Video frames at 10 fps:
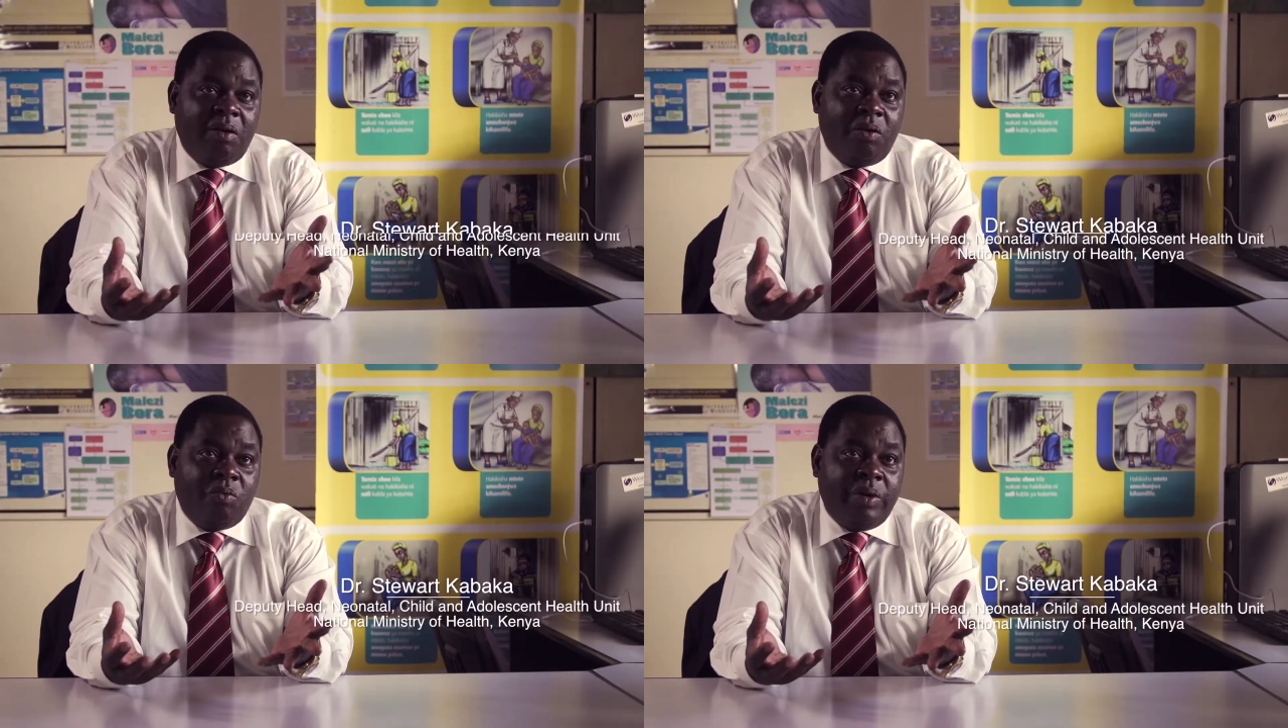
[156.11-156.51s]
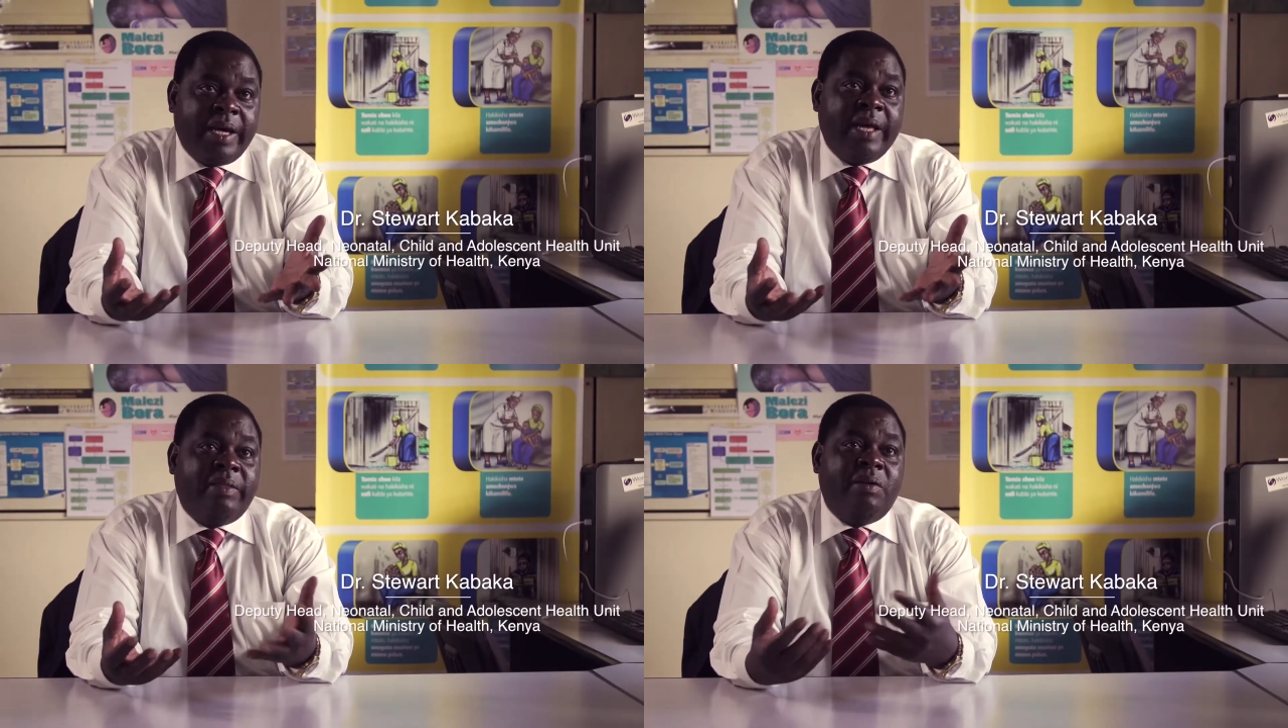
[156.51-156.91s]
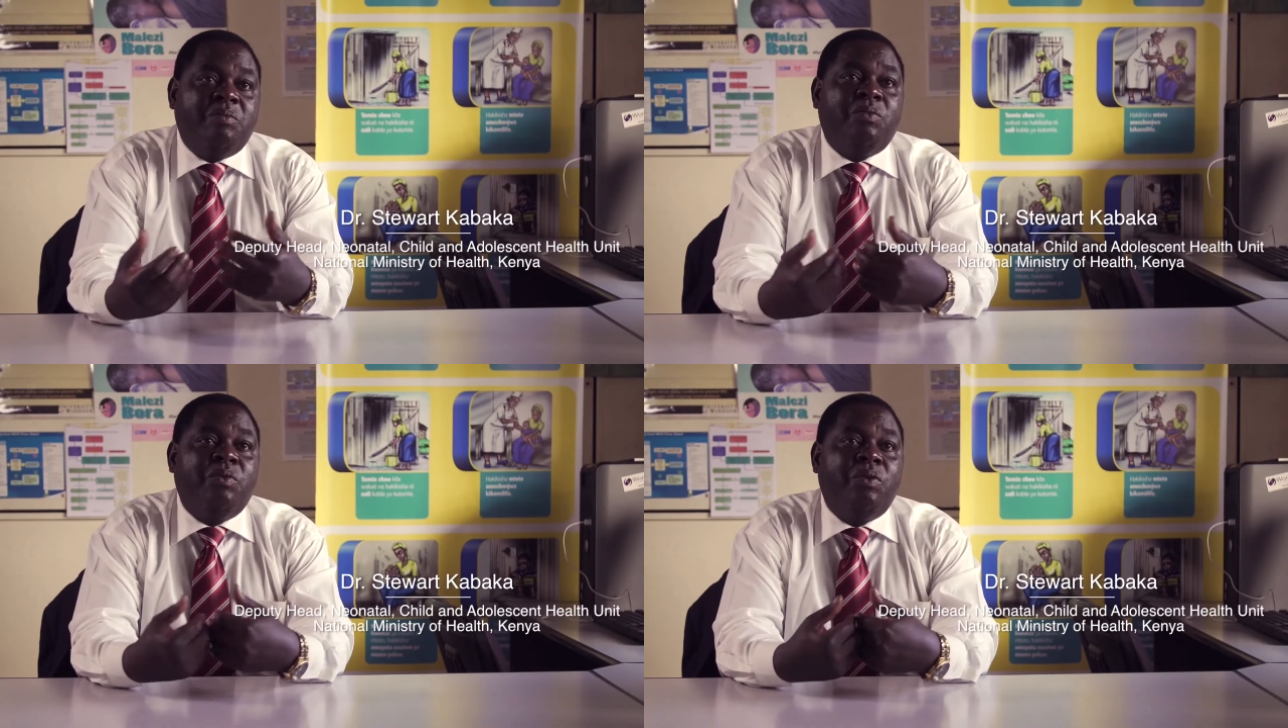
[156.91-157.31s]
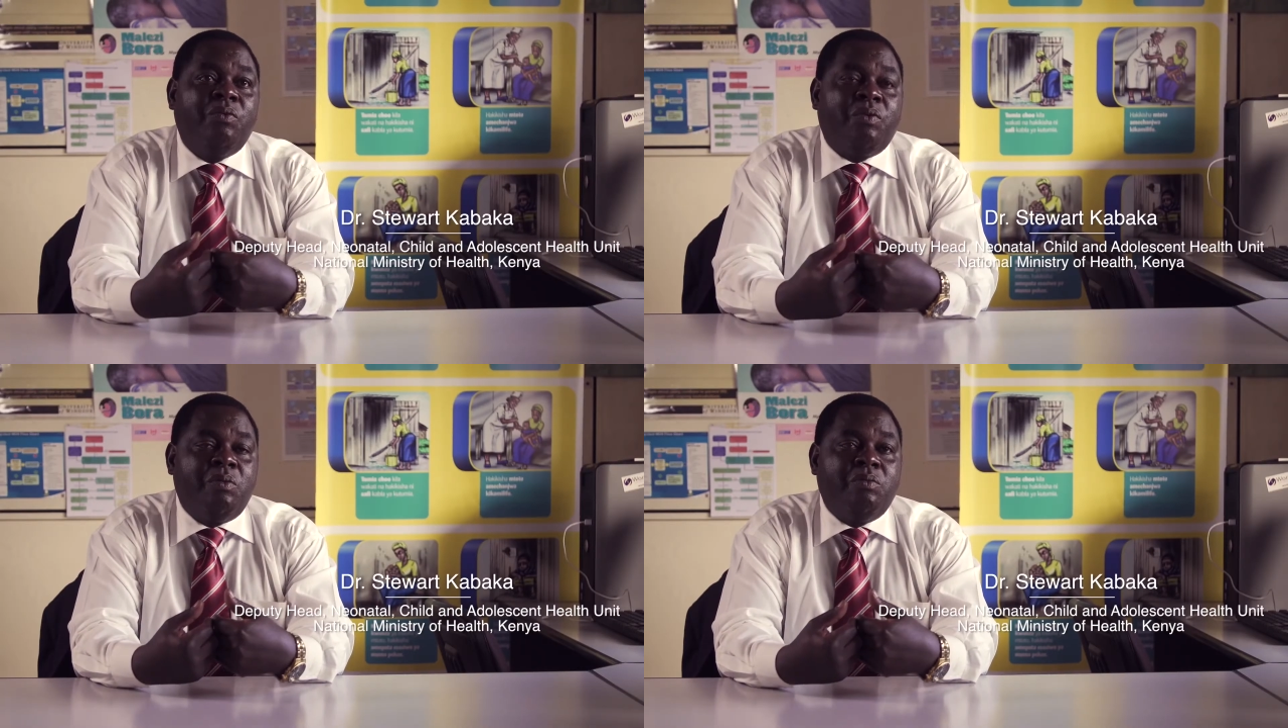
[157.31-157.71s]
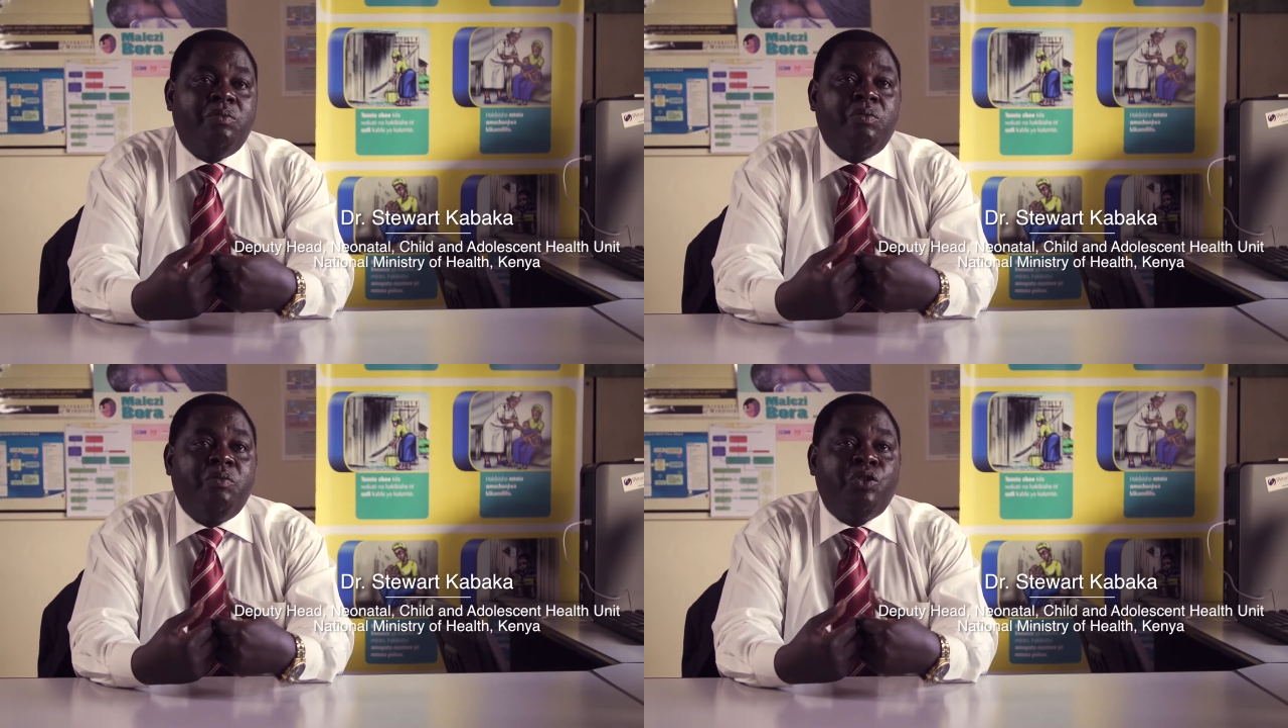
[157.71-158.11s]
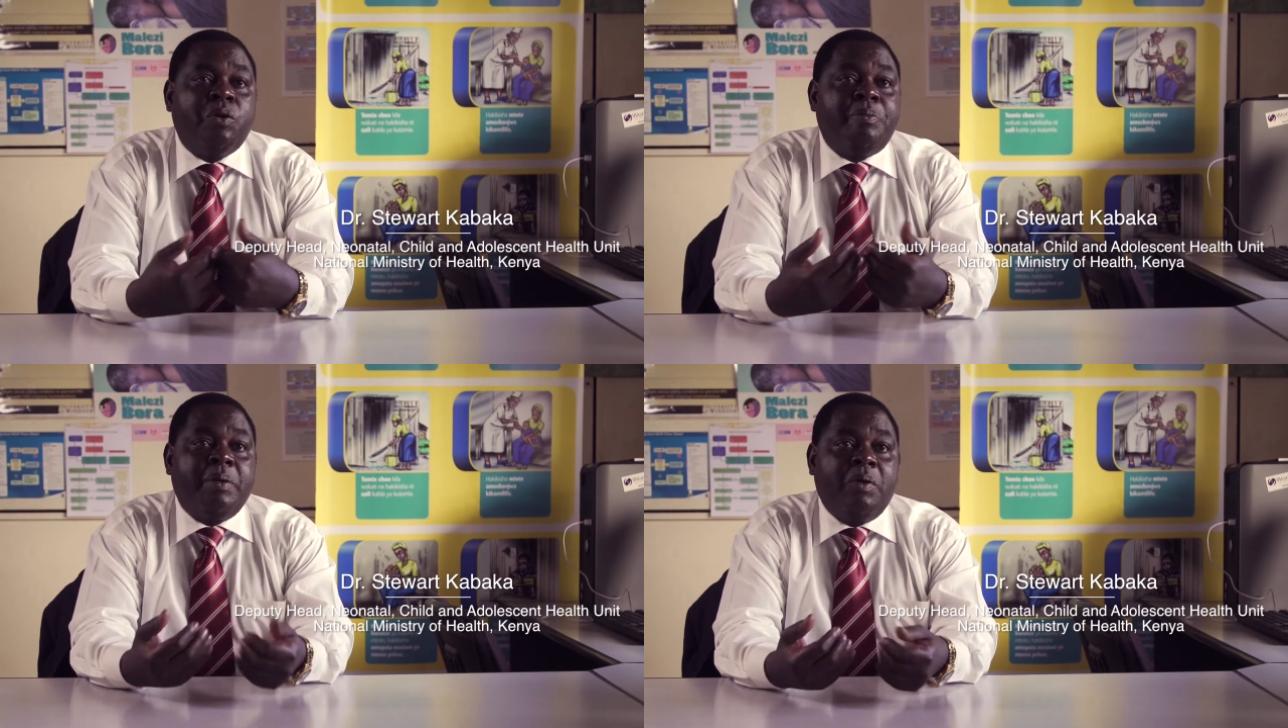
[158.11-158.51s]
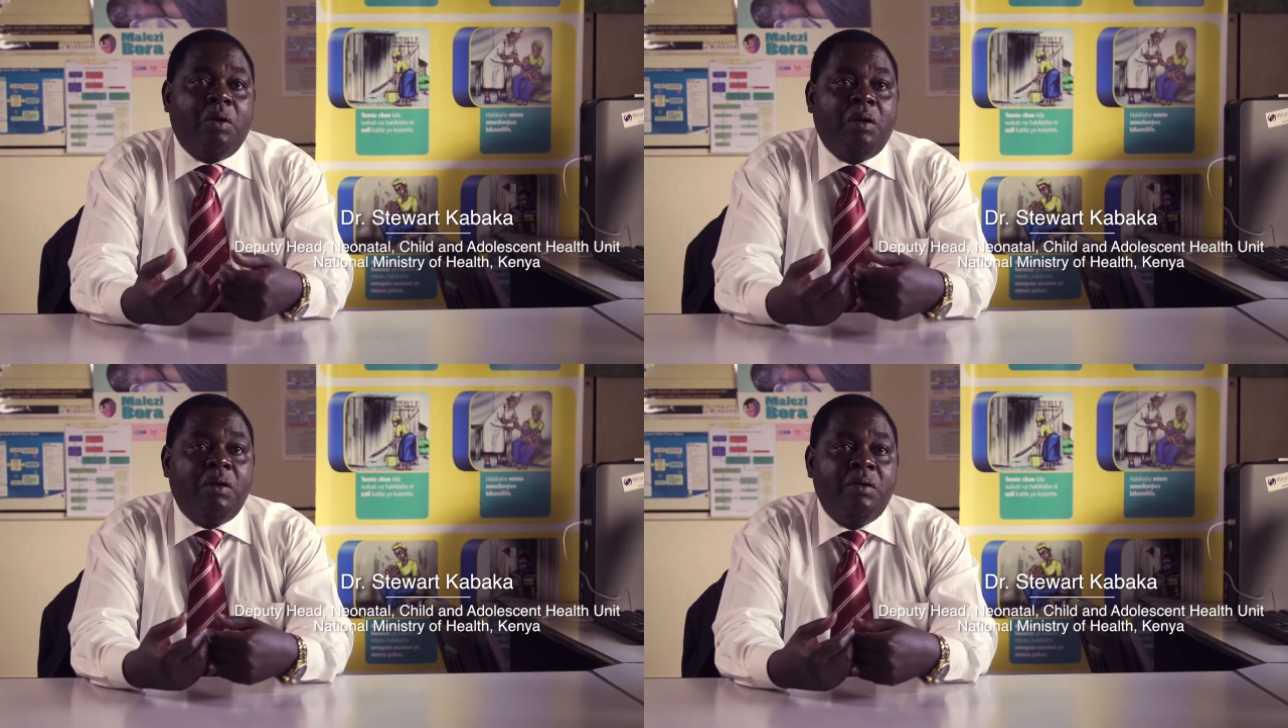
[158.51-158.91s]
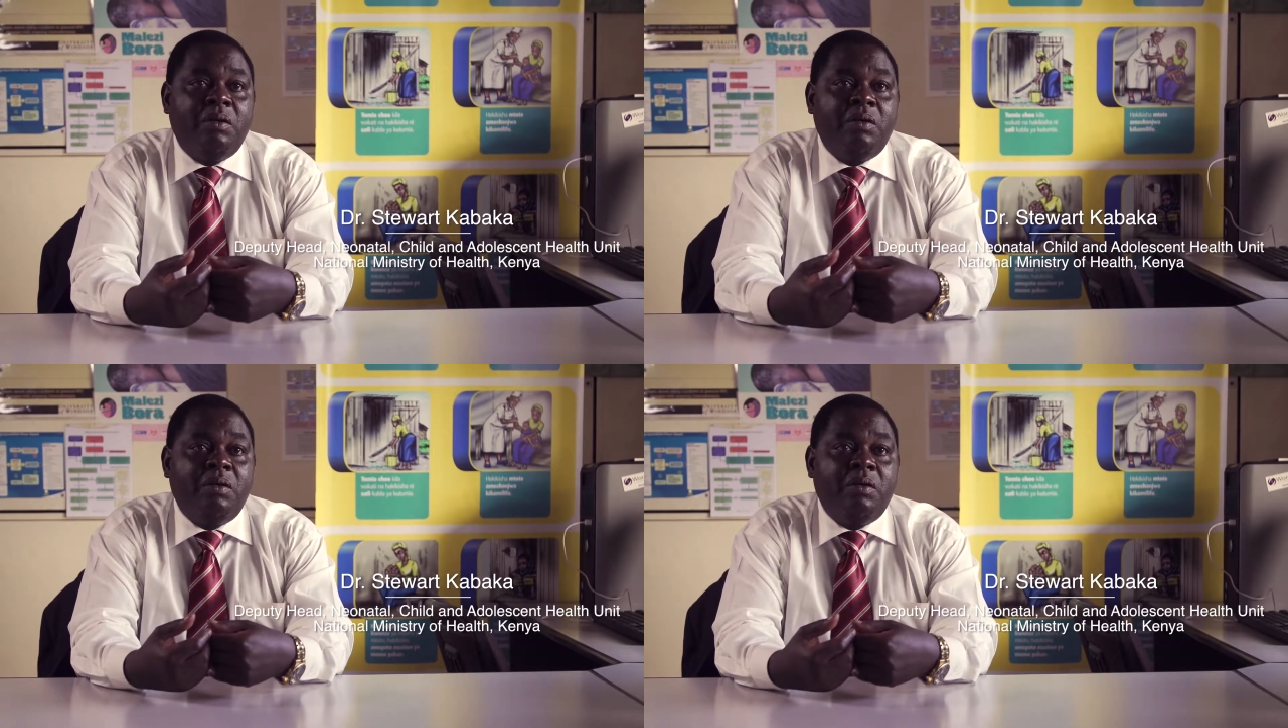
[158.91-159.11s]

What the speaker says: national level policies, and